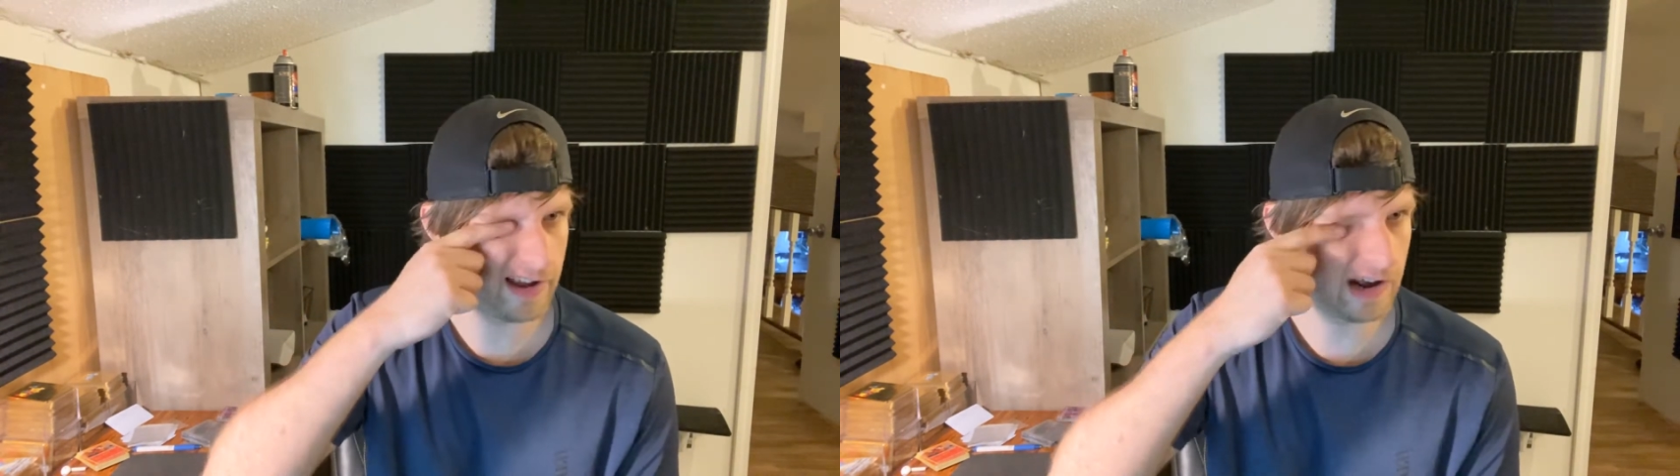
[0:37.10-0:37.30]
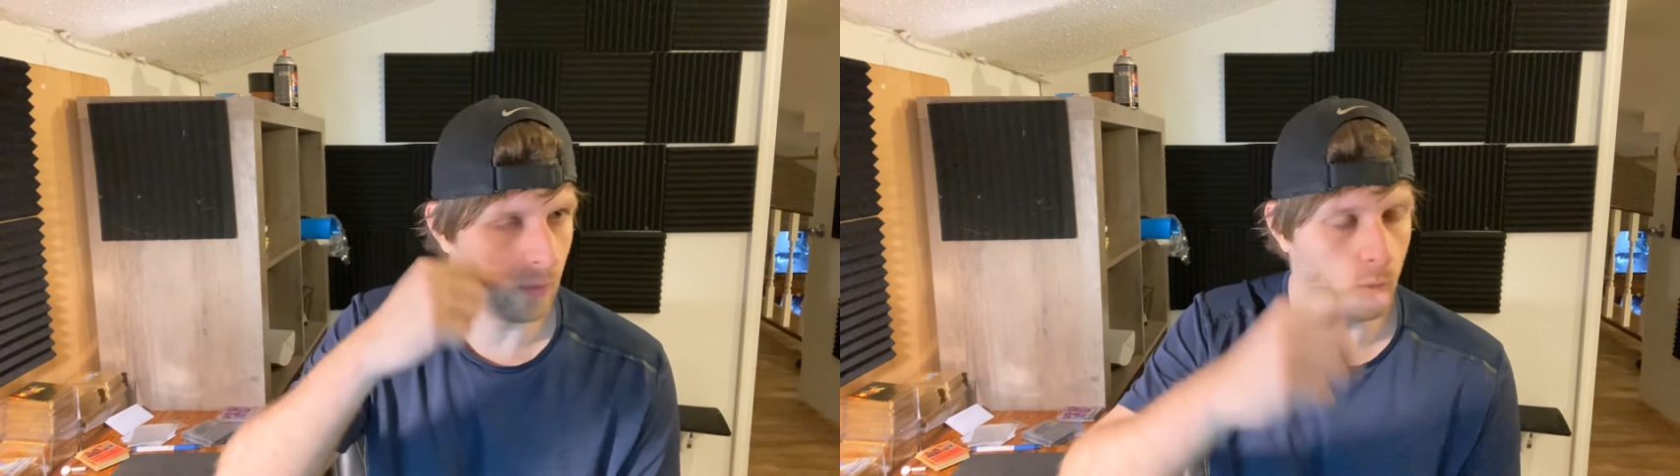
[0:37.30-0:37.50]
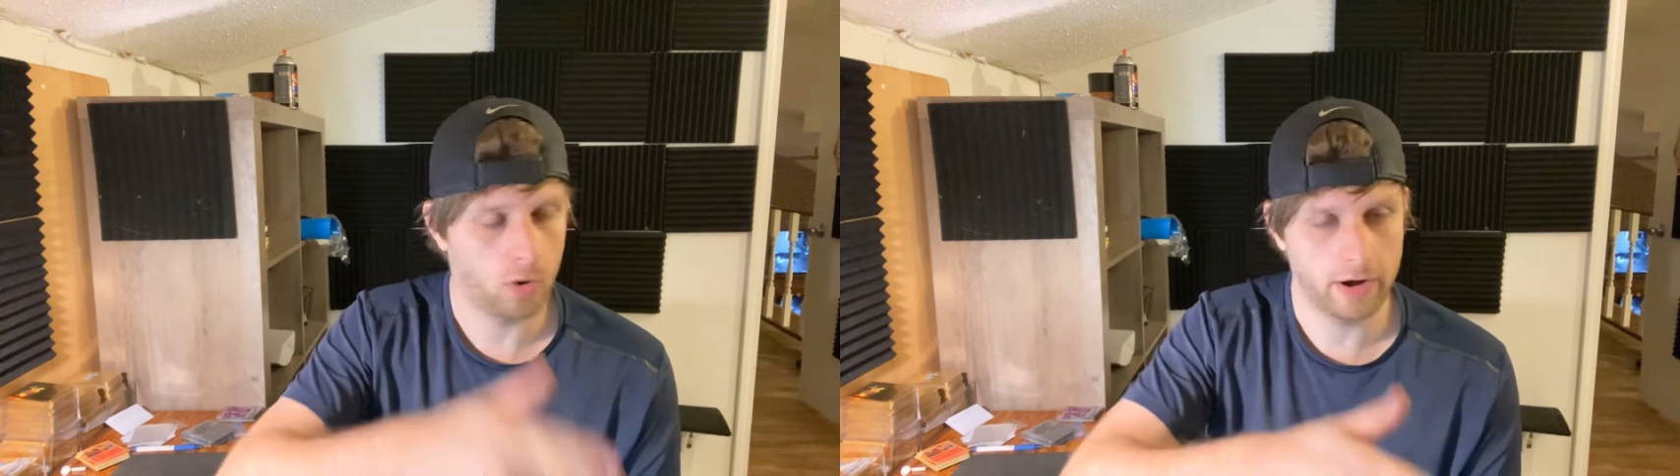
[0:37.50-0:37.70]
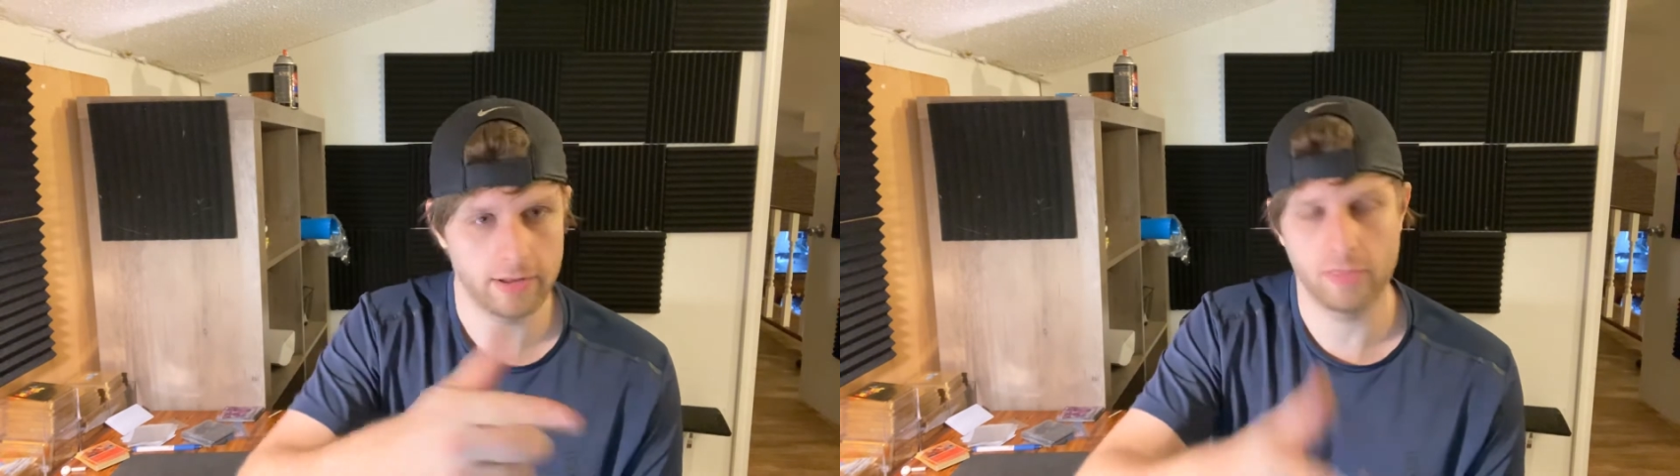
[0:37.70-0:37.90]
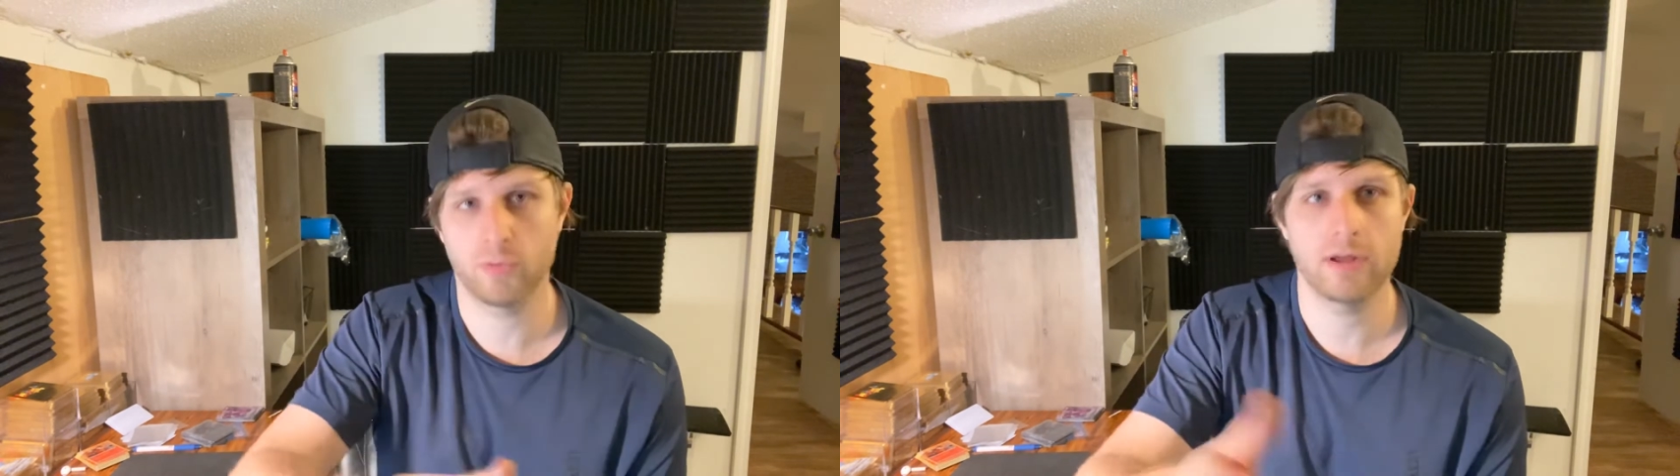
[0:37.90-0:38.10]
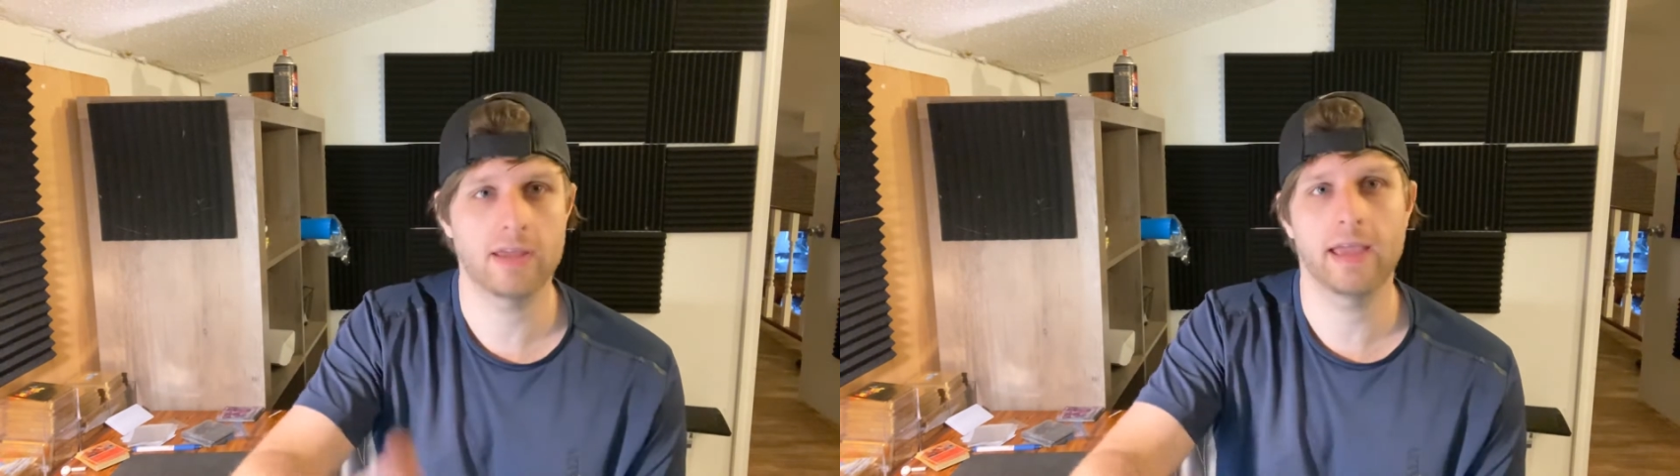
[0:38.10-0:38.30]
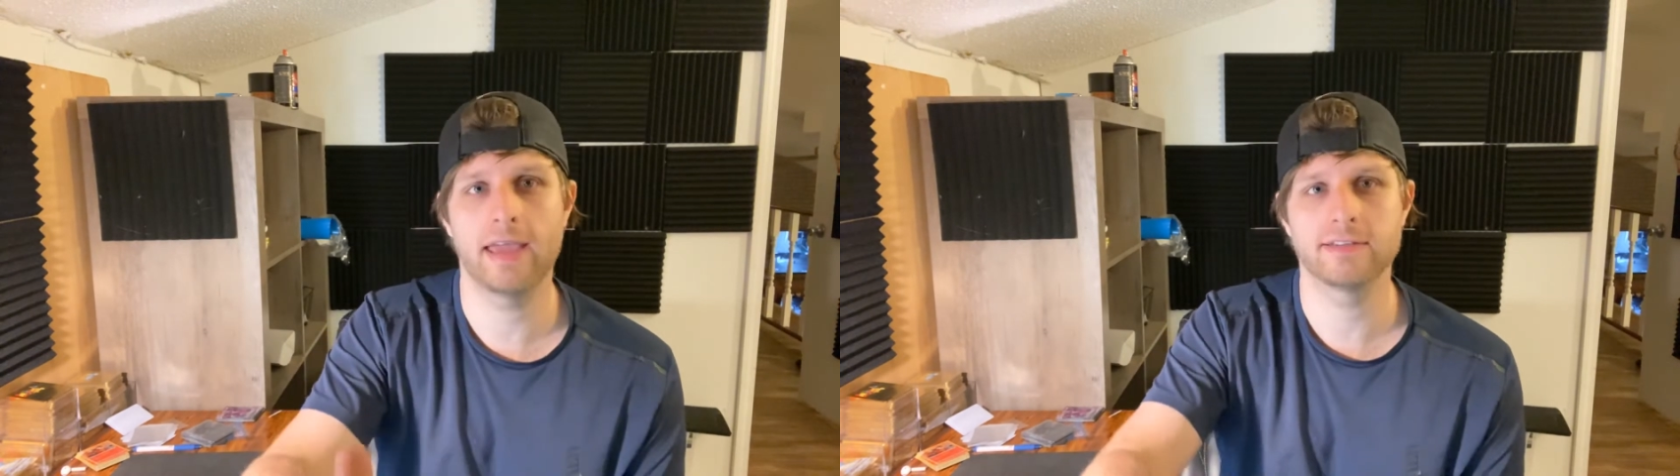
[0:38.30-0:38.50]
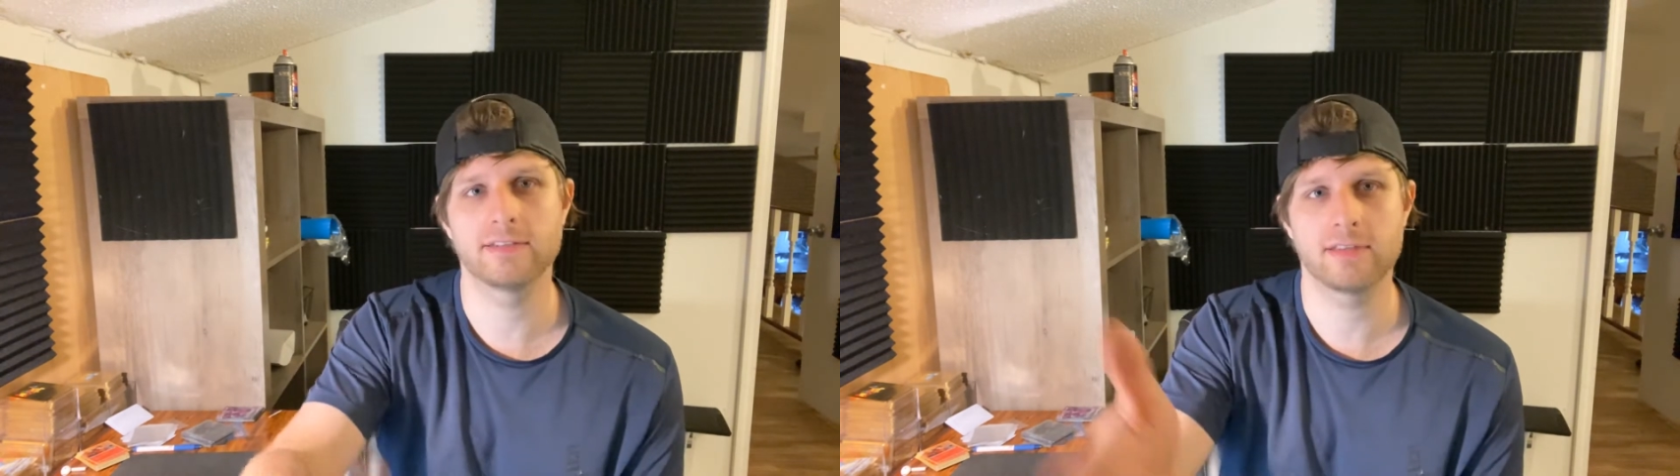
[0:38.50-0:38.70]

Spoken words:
a 1 in 3 case